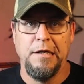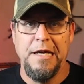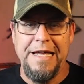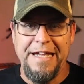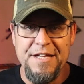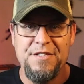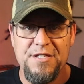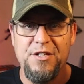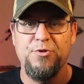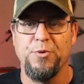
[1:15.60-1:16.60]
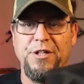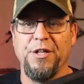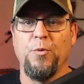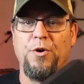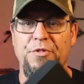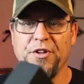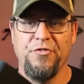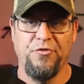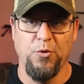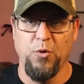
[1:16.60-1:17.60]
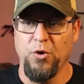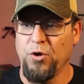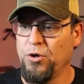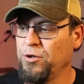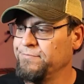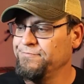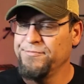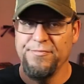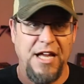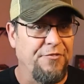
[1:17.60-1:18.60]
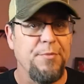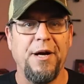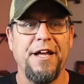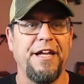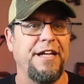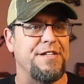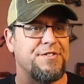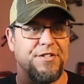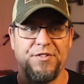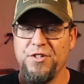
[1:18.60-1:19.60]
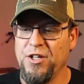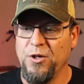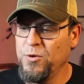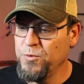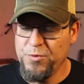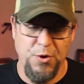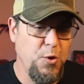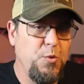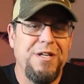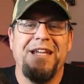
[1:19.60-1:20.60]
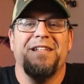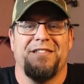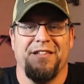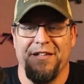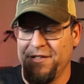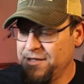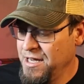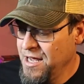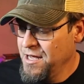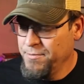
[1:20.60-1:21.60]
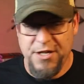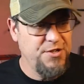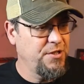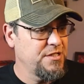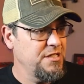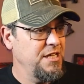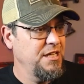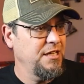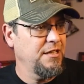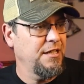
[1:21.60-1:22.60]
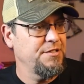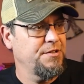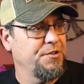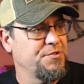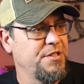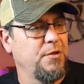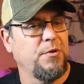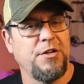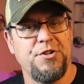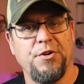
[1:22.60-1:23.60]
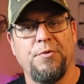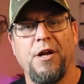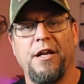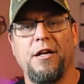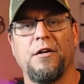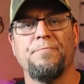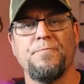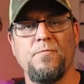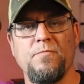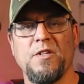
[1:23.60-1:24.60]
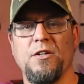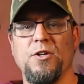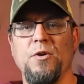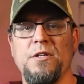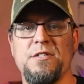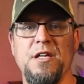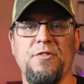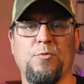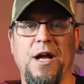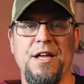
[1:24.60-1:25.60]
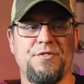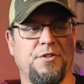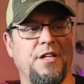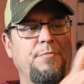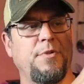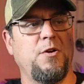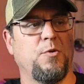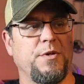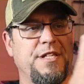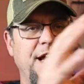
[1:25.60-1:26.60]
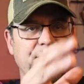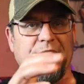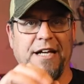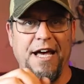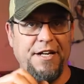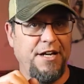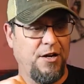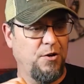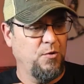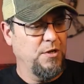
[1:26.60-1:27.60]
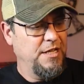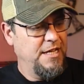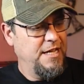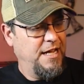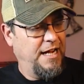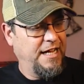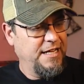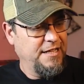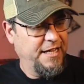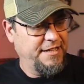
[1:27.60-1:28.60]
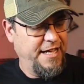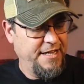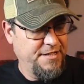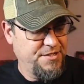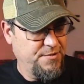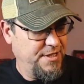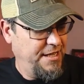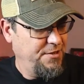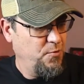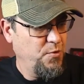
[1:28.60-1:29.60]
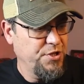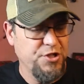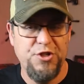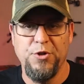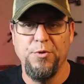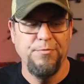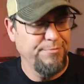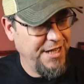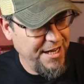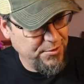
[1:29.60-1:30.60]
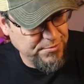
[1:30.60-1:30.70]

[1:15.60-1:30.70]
Is this really worth it for everybody? Is this, who needs this? But as you can see when I show you right here, you can see the riser on that bow is actually kind of narrow. I kind of like that, and so it's like I don't want to shoot, but I don't